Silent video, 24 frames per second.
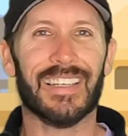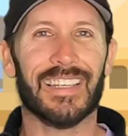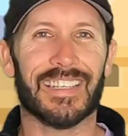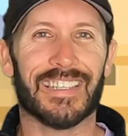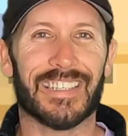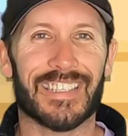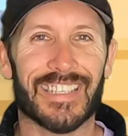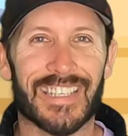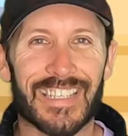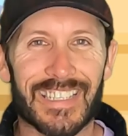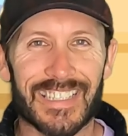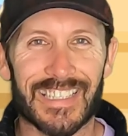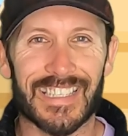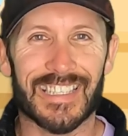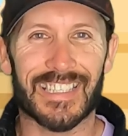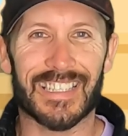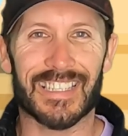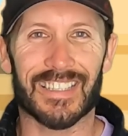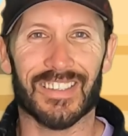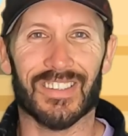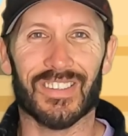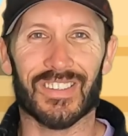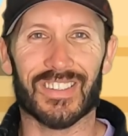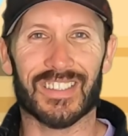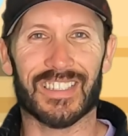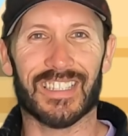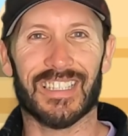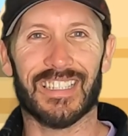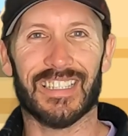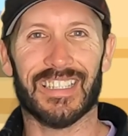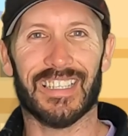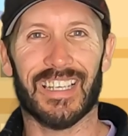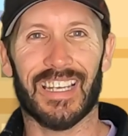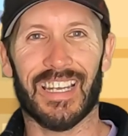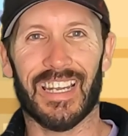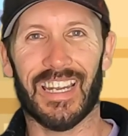And Jesus looked
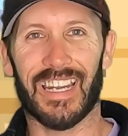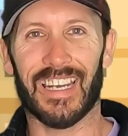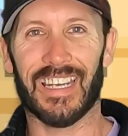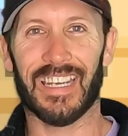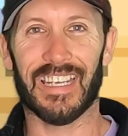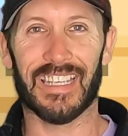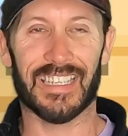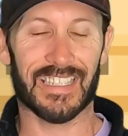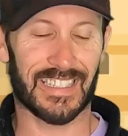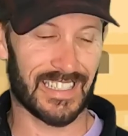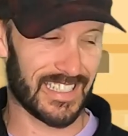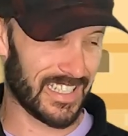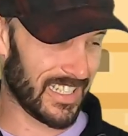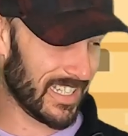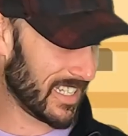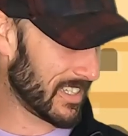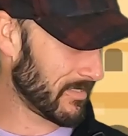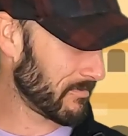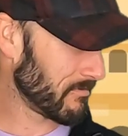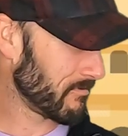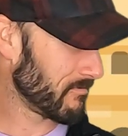and he said,